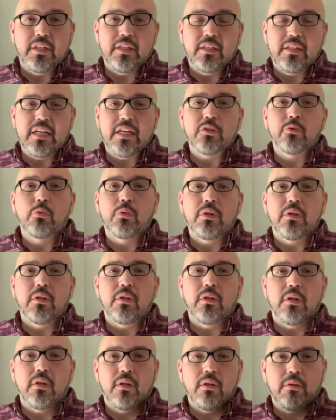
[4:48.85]
And that's what
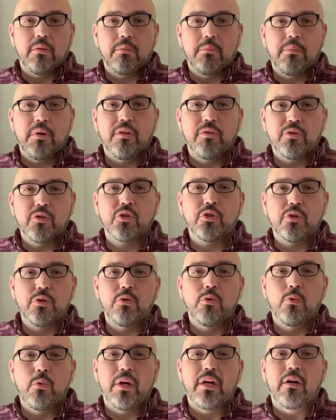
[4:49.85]
mothers
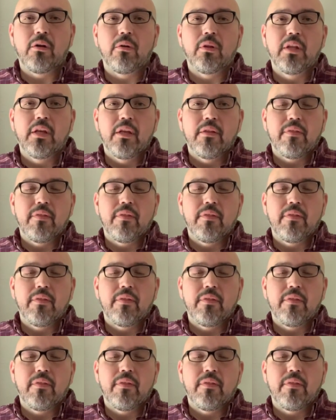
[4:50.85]
do well.